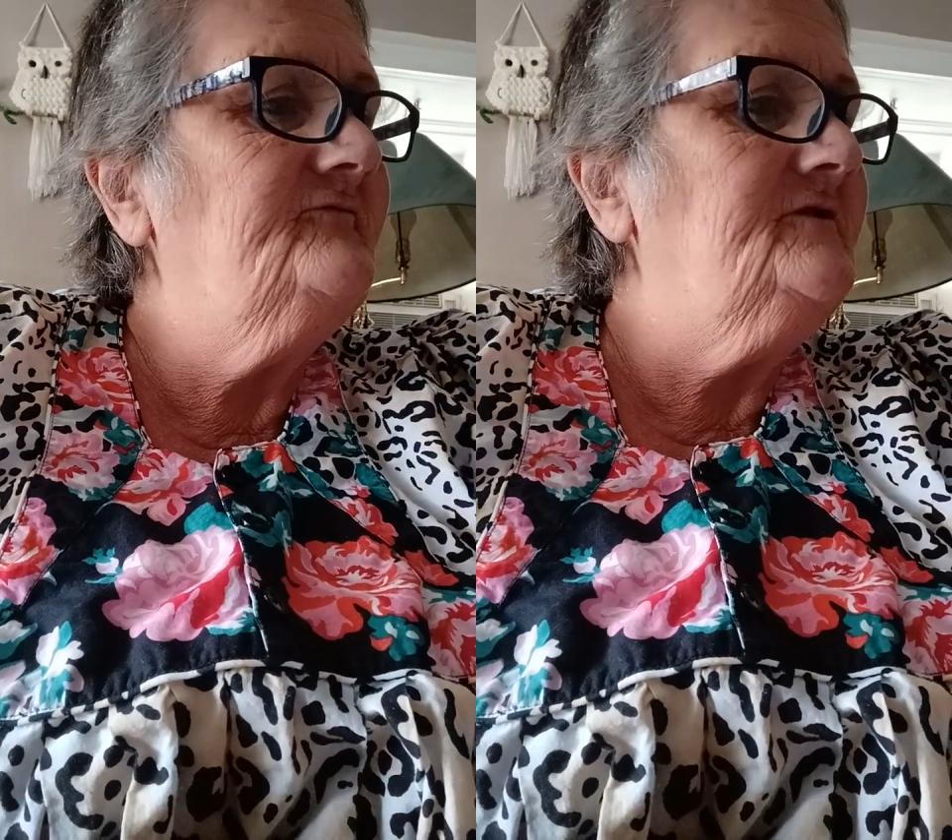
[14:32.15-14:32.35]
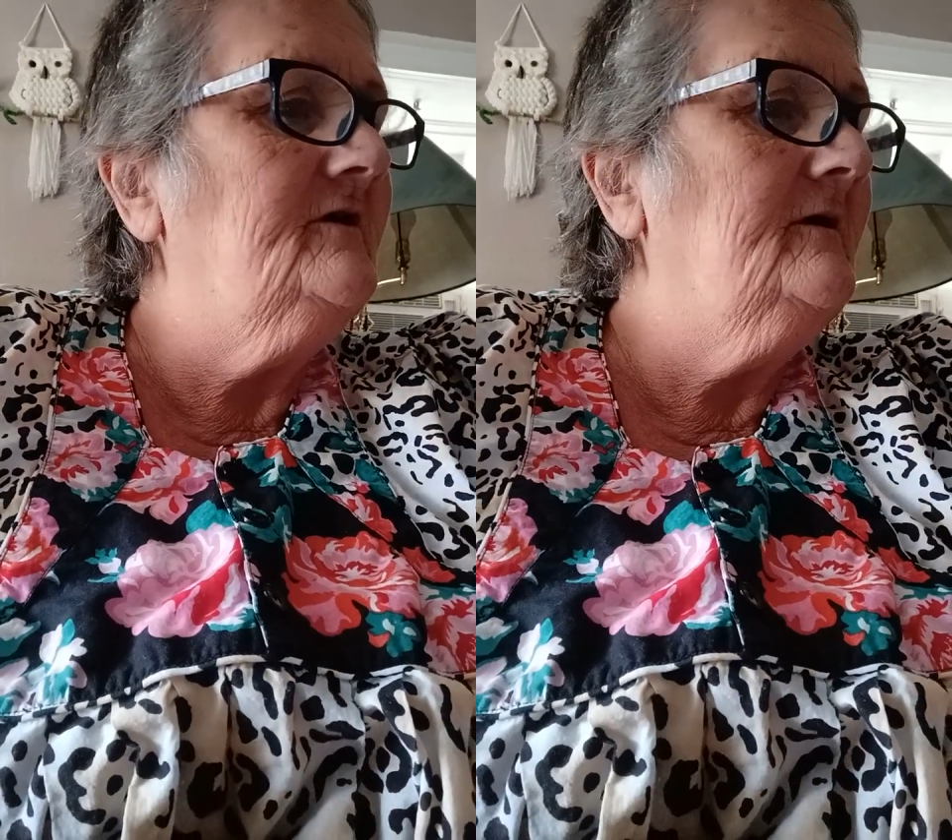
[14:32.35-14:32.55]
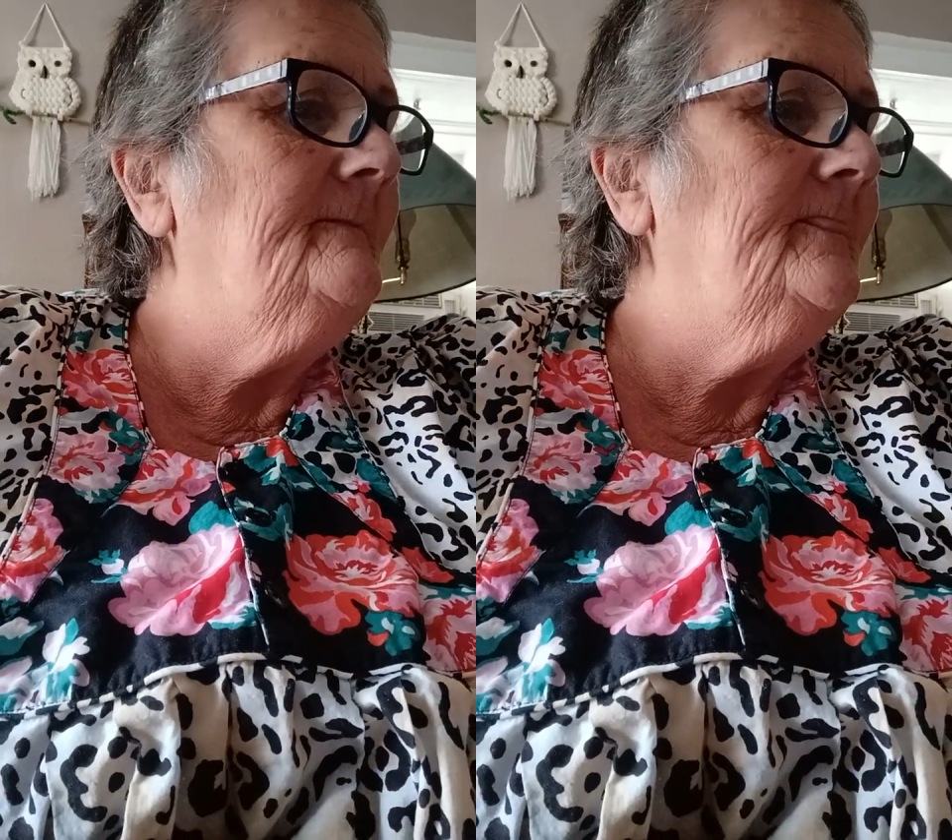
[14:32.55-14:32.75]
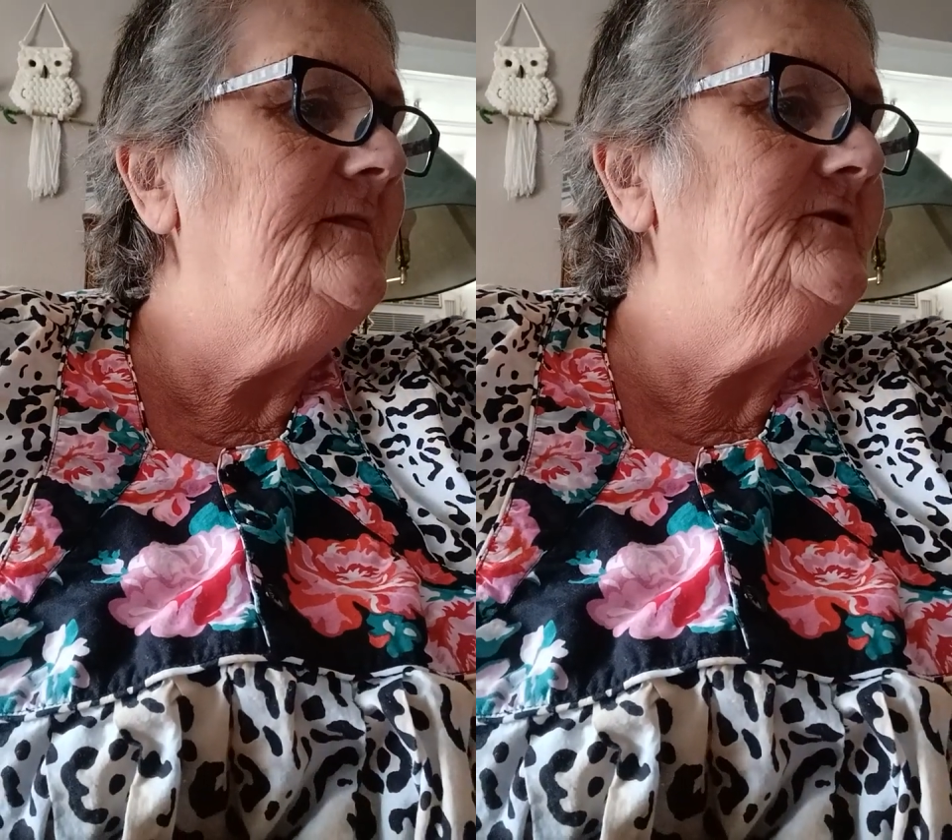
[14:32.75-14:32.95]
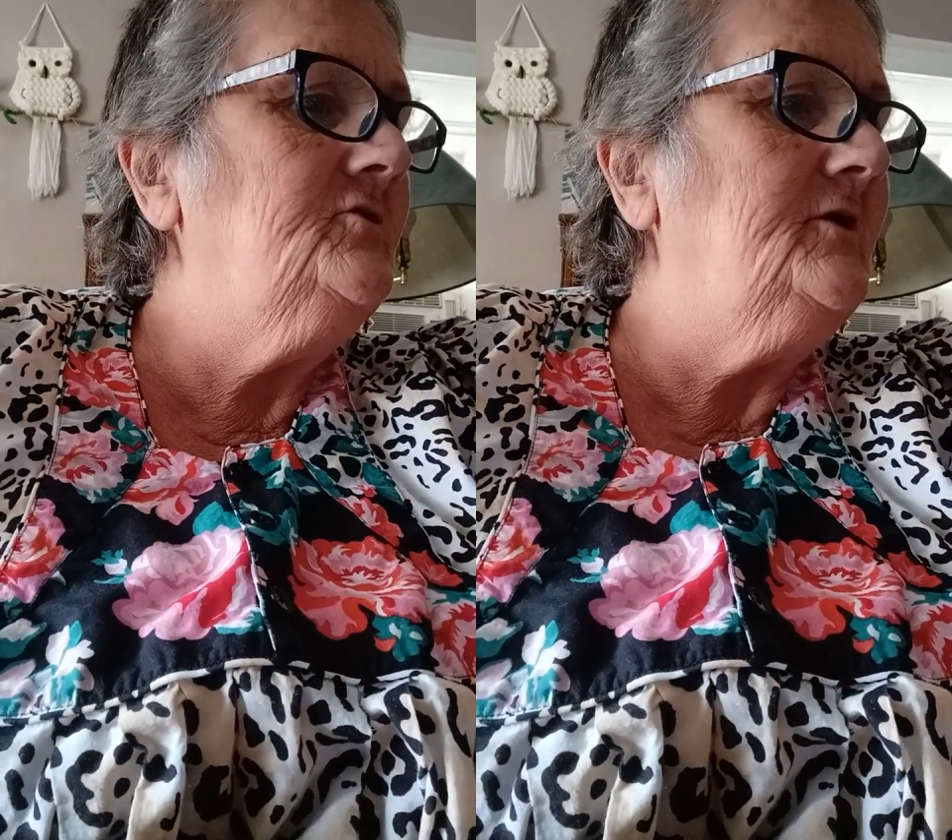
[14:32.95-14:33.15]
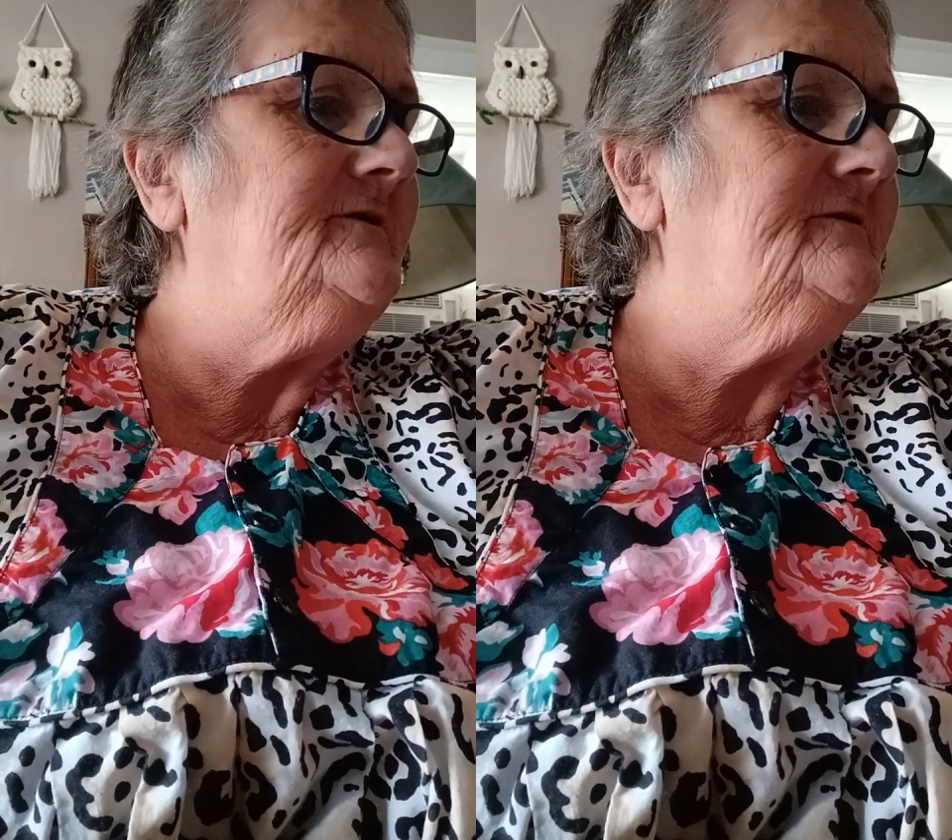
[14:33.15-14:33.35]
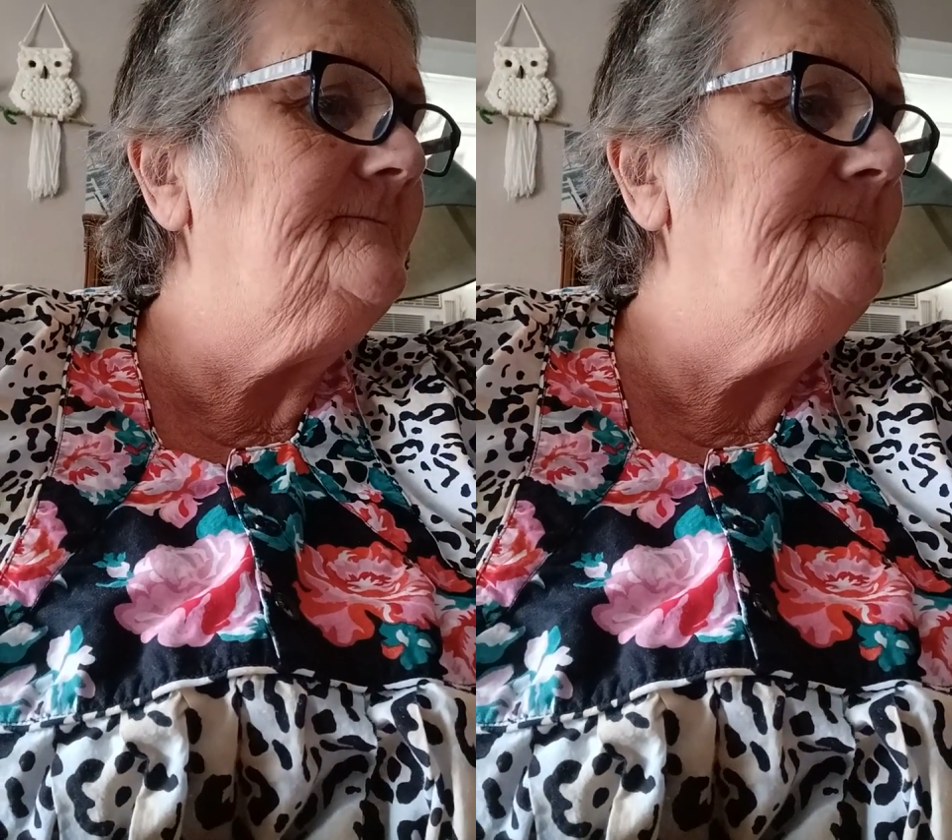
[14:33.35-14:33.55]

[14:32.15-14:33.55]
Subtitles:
to do it.